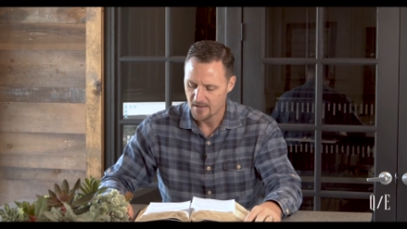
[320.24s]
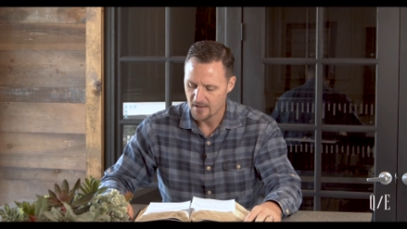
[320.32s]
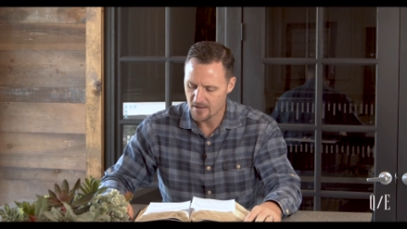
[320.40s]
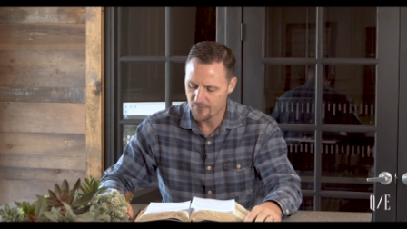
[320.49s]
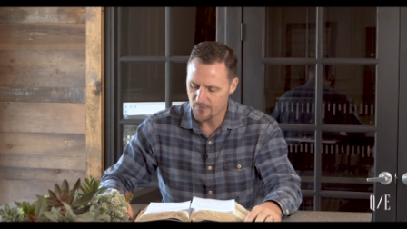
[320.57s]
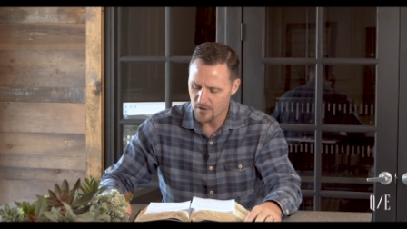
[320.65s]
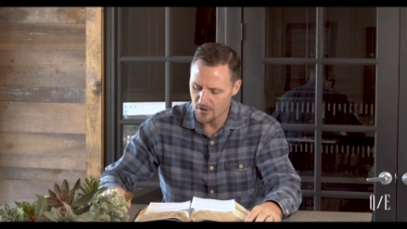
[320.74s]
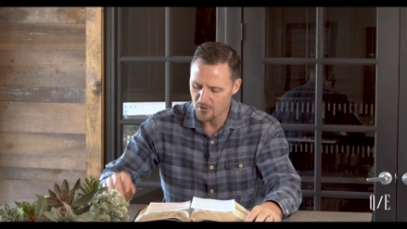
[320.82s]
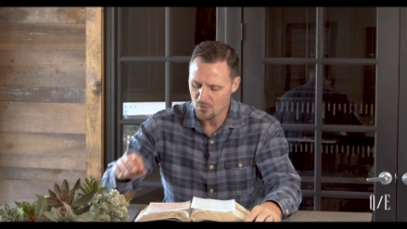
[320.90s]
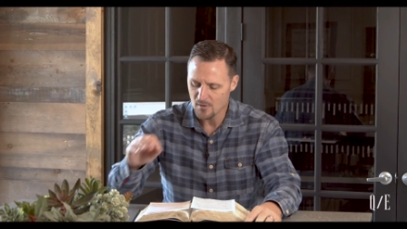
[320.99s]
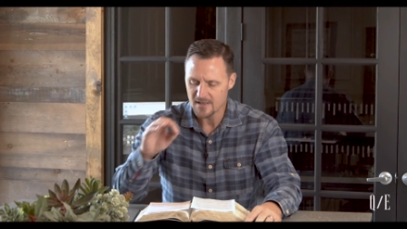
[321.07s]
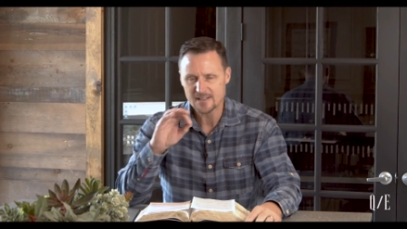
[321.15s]
If
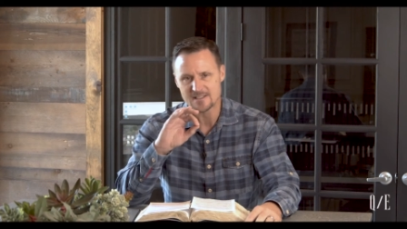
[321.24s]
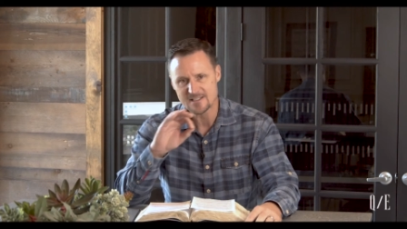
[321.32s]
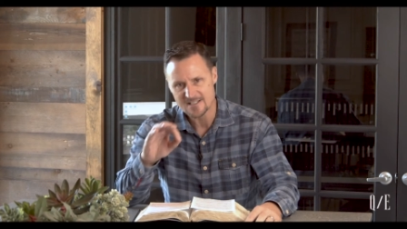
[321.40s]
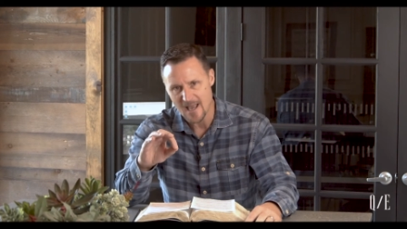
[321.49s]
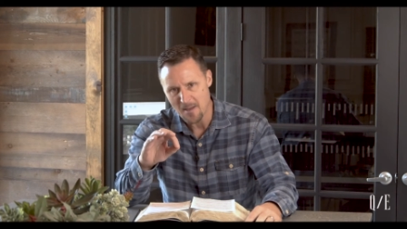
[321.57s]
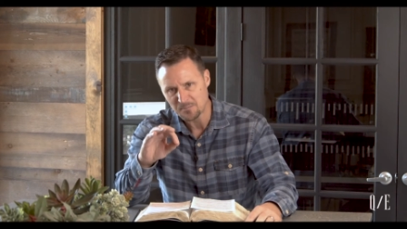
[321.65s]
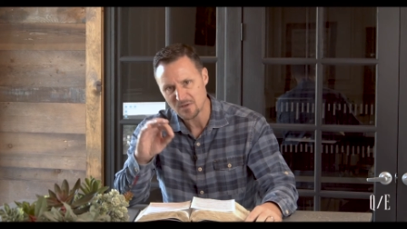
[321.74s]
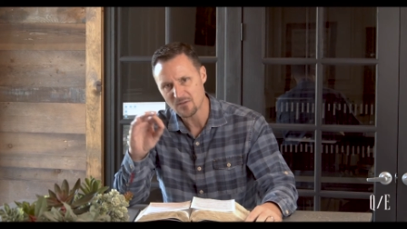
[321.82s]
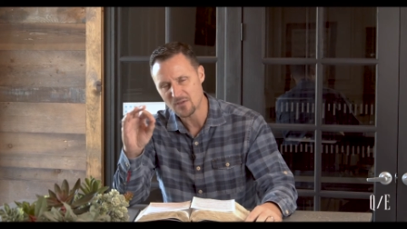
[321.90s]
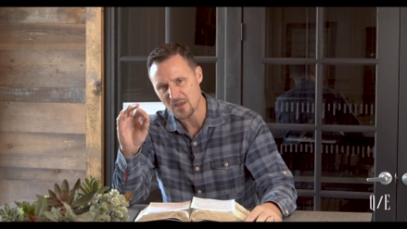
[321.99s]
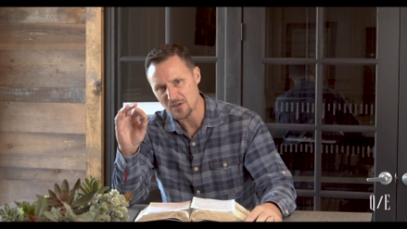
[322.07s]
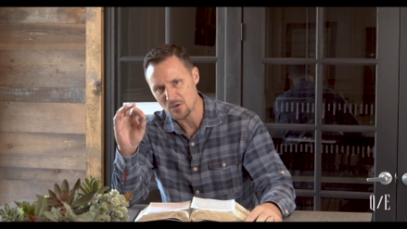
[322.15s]
you accept
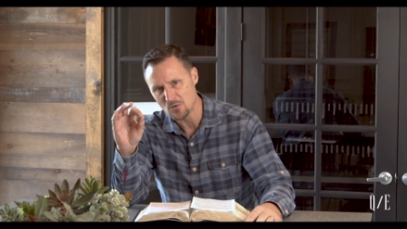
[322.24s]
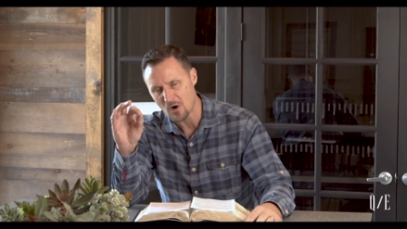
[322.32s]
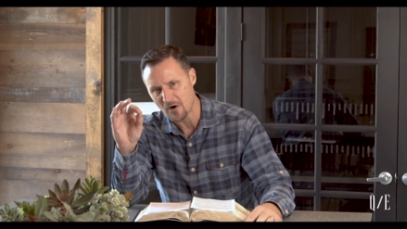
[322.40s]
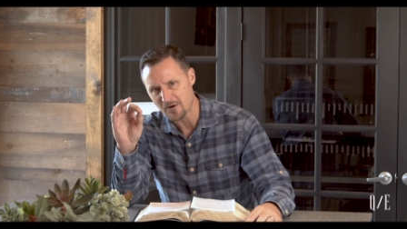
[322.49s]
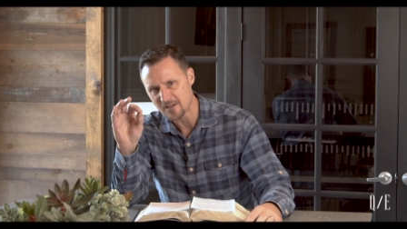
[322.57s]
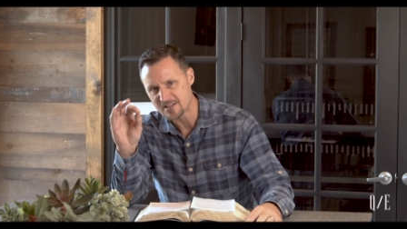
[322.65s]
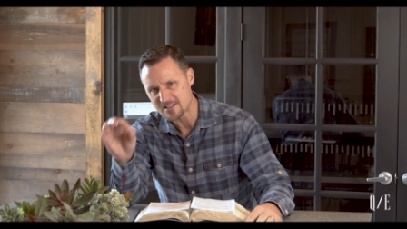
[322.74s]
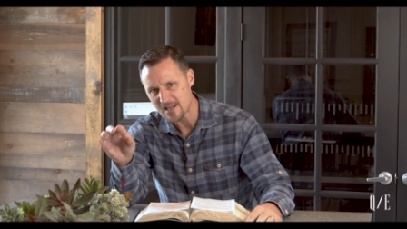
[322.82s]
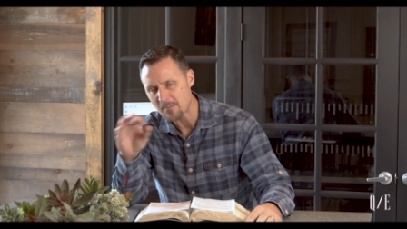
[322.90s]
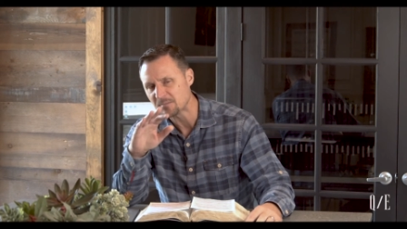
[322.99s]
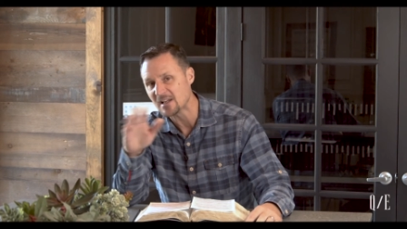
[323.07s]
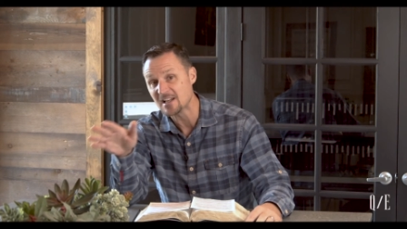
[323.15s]
that you are
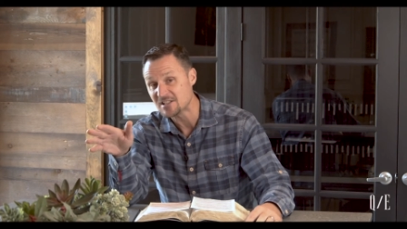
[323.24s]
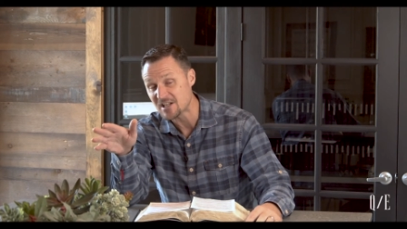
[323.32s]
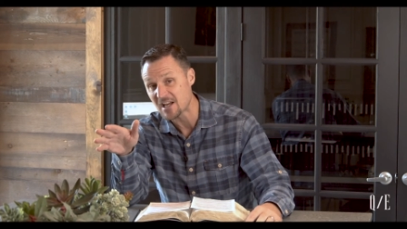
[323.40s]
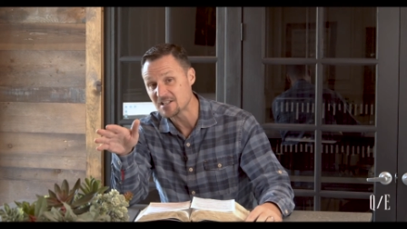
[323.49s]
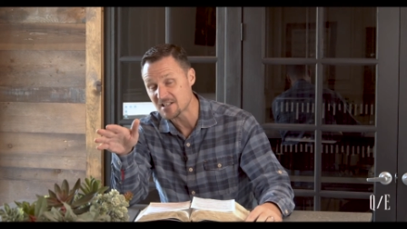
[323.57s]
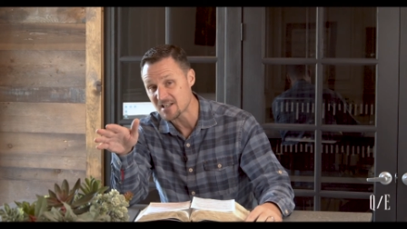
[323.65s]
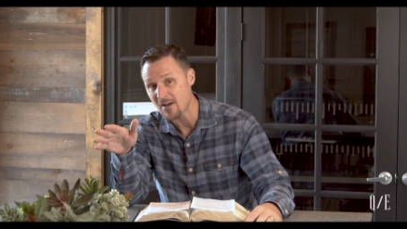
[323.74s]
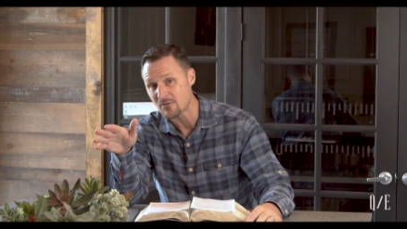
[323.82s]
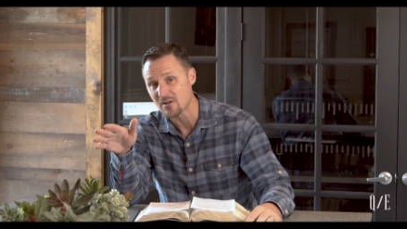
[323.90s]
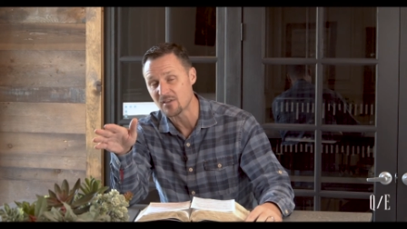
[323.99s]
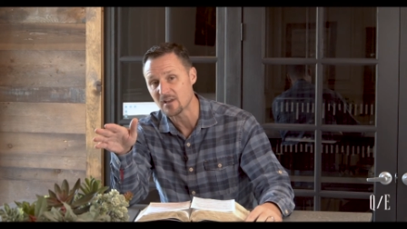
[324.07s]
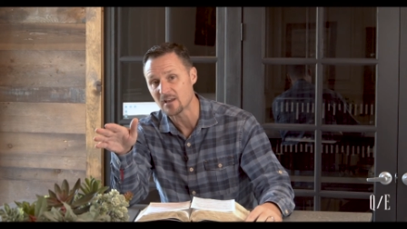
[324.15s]
accepted, it changes
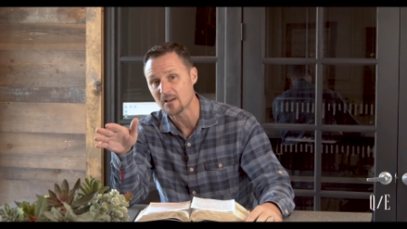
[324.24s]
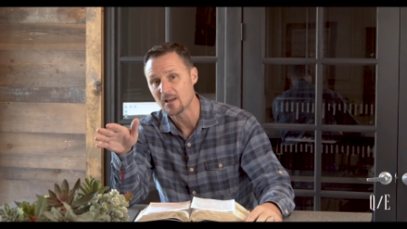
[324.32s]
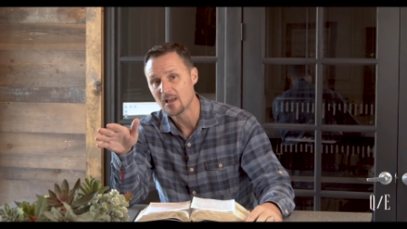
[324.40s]
everything.